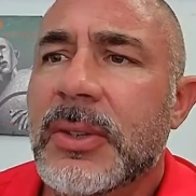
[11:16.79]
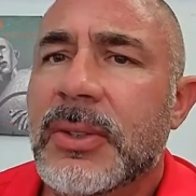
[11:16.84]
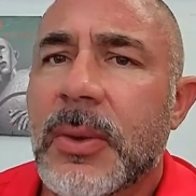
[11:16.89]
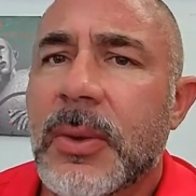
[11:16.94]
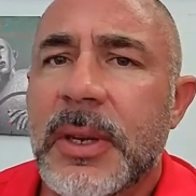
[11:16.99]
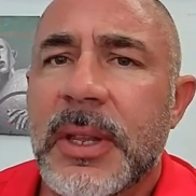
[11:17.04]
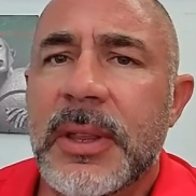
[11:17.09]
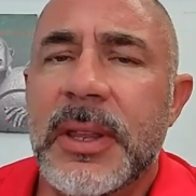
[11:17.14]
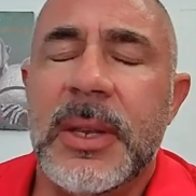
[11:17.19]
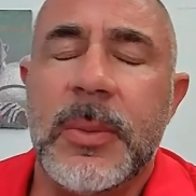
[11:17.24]

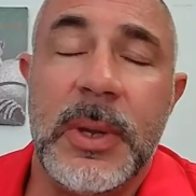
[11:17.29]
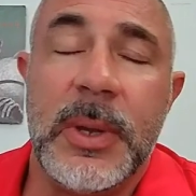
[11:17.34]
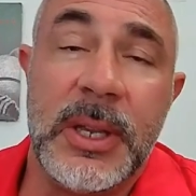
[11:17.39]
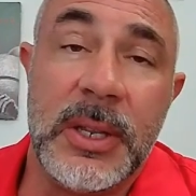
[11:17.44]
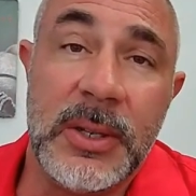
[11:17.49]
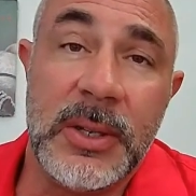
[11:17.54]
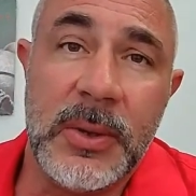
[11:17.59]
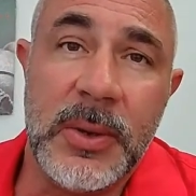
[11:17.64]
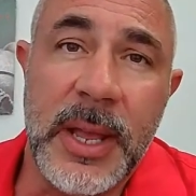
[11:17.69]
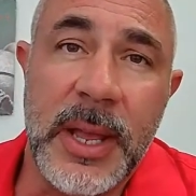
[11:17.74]
So anything we
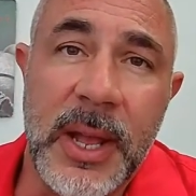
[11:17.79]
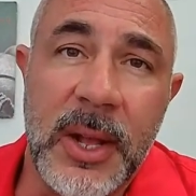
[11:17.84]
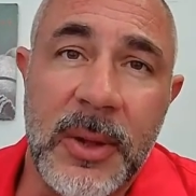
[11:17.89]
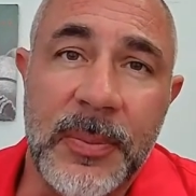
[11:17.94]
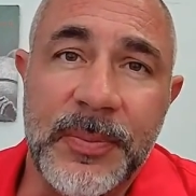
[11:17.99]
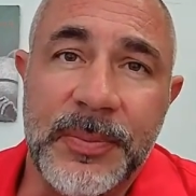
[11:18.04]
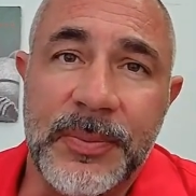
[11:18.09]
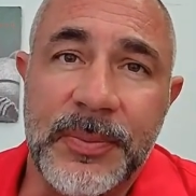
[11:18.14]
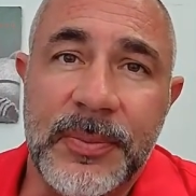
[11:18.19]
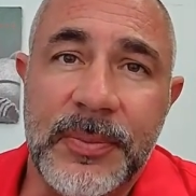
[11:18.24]
can do to
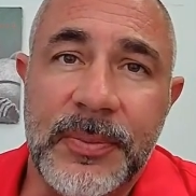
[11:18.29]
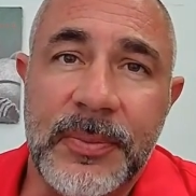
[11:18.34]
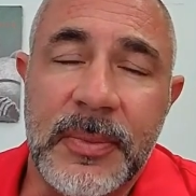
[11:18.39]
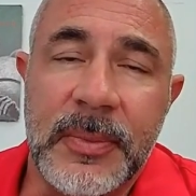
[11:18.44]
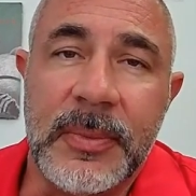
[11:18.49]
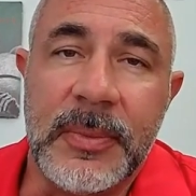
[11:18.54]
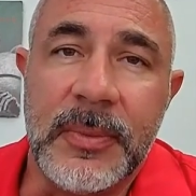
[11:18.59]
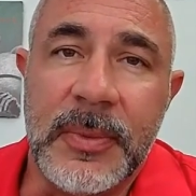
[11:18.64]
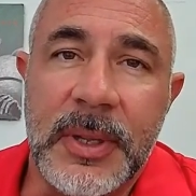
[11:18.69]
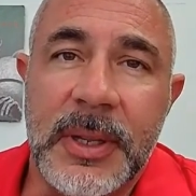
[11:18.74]
help.
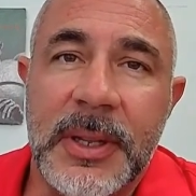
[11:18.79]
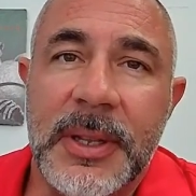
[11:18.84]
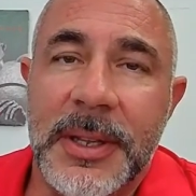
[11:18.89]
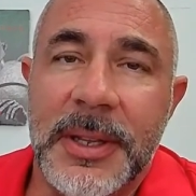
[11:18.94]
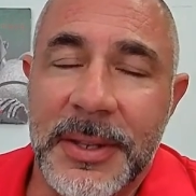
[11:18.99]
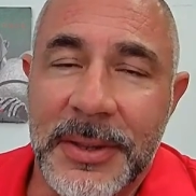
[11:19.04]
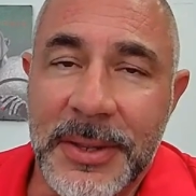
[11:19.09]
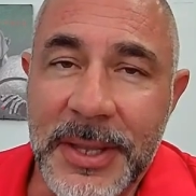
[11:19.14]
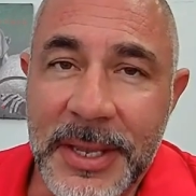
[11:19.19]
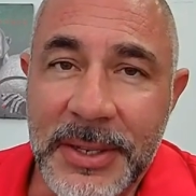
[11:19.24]

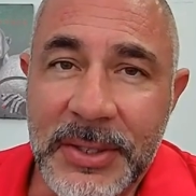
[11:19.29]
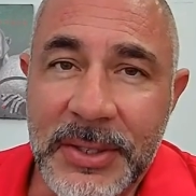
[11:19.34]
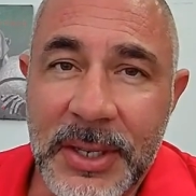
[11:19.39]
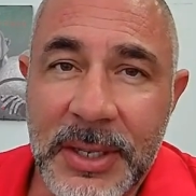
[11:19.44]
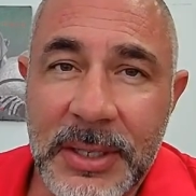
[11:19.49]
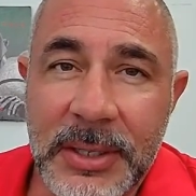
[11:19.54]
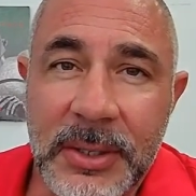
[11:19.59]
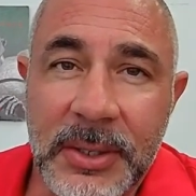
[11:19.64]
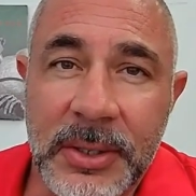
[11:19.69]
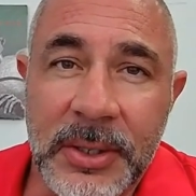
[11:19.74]
Thanks,
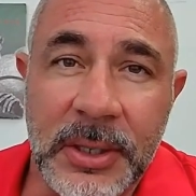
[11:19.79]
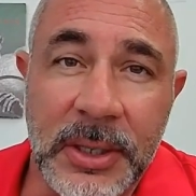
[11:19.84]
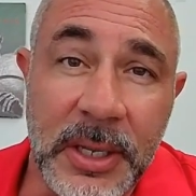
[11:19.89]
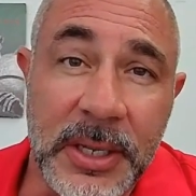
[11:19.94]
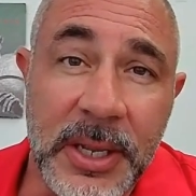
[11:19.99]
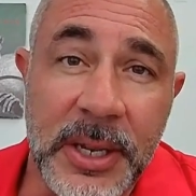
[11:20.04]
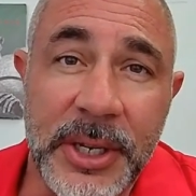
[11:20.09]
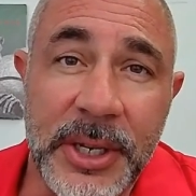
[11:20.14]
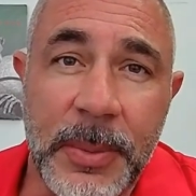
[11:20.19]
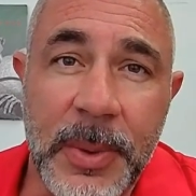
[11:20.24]
and good
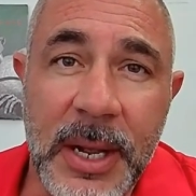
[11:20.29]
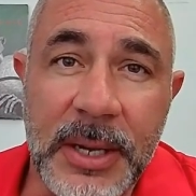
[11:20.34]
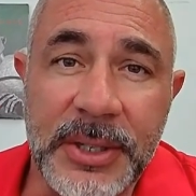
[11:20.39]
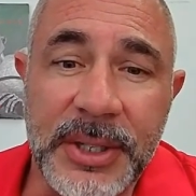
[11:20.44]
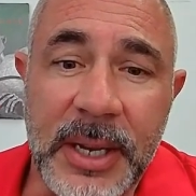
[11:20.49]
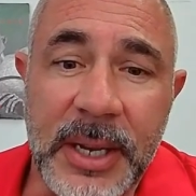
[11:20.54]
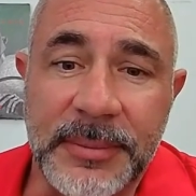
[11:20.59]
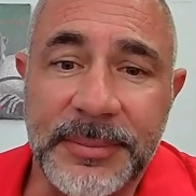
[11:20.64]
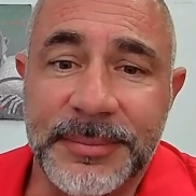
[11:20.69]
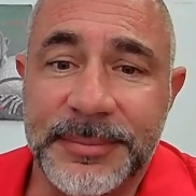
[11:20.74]
luck on your
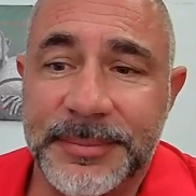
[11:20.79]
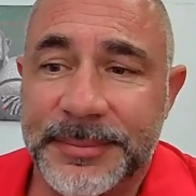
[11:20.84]
project.